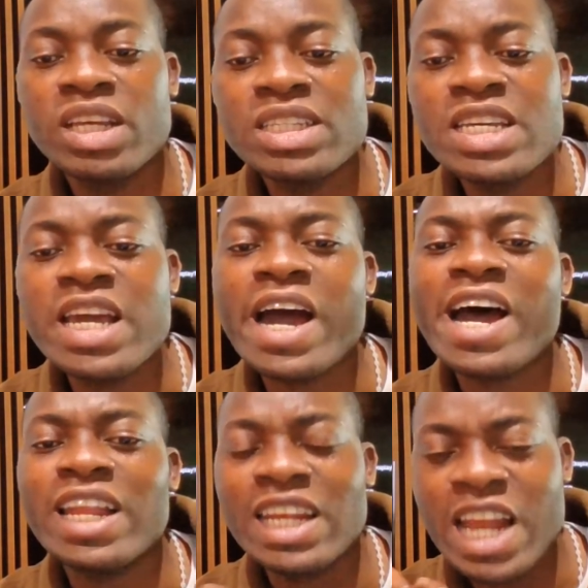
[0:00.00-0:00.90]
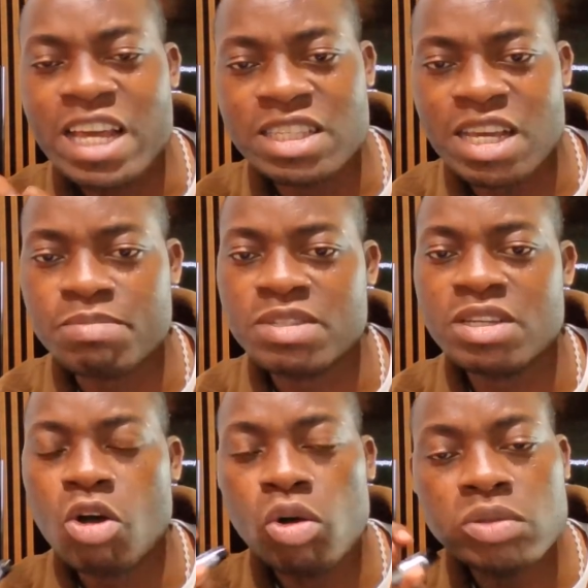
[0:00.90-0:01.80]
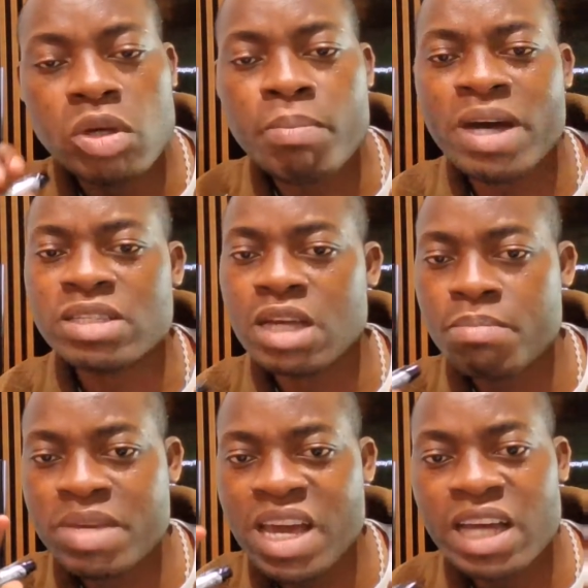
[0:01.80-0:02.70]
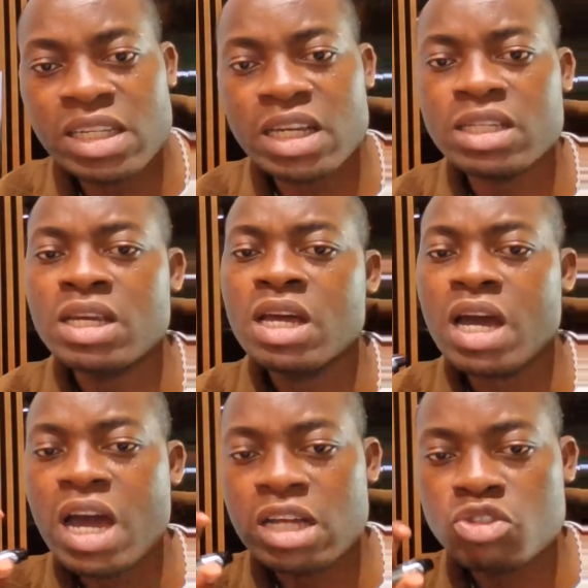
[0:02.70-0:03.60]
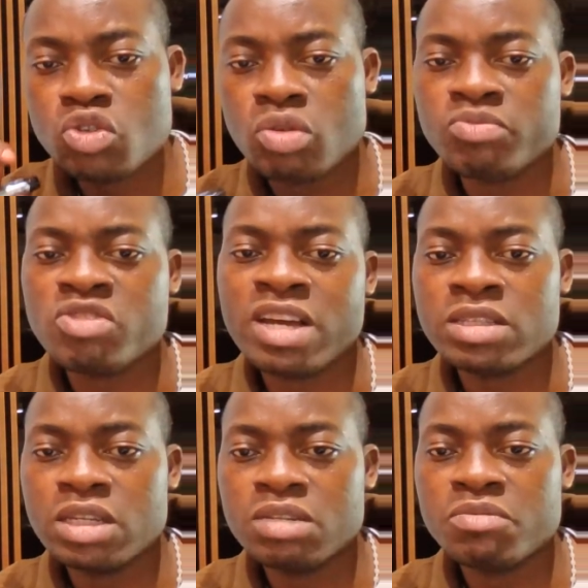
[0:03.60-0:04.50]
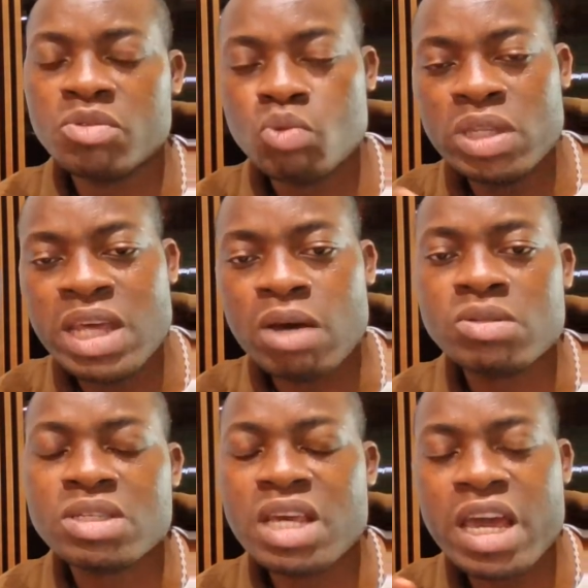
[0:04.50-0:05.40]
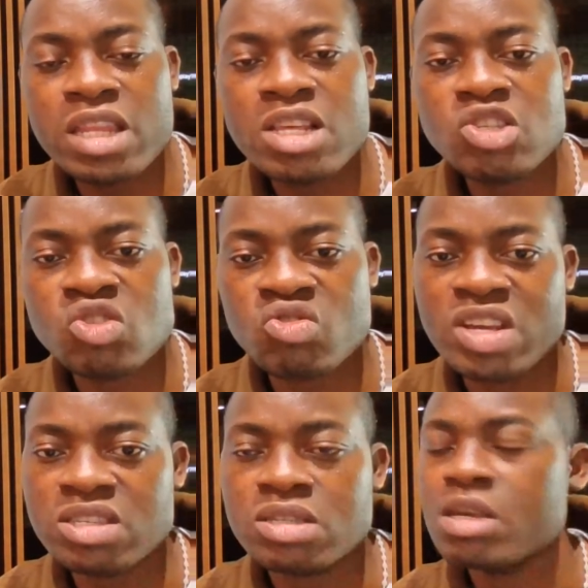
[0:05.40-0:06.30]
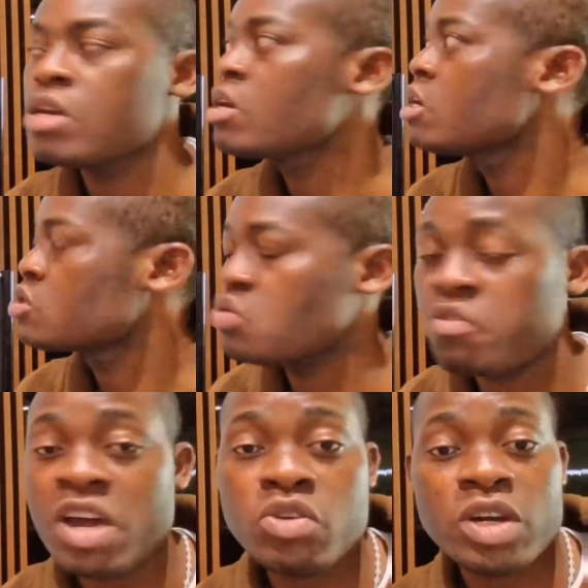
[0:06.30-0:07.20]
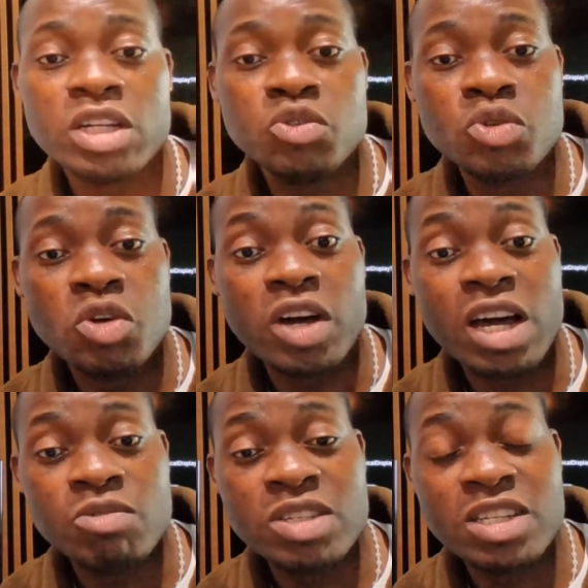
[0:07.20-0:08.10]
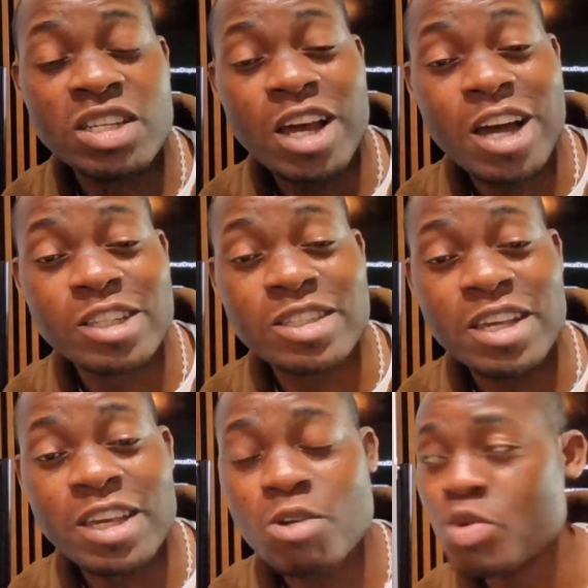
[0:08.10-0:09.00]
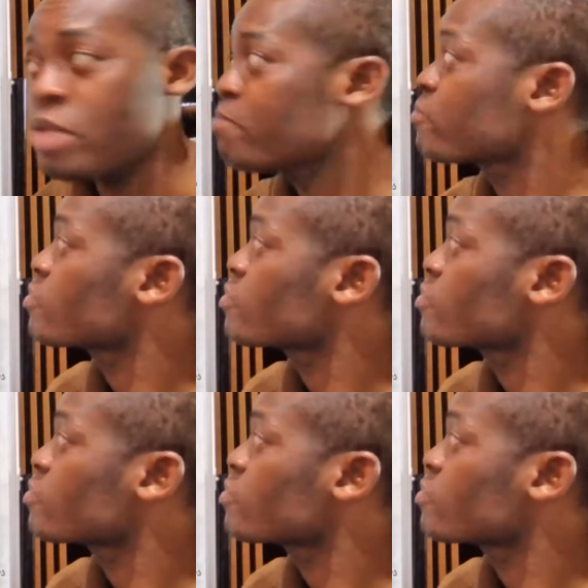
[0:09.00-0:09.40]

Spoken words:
they are like terms. All numbers can be added and subtracted without any stress. So far, you can do your counting and take away.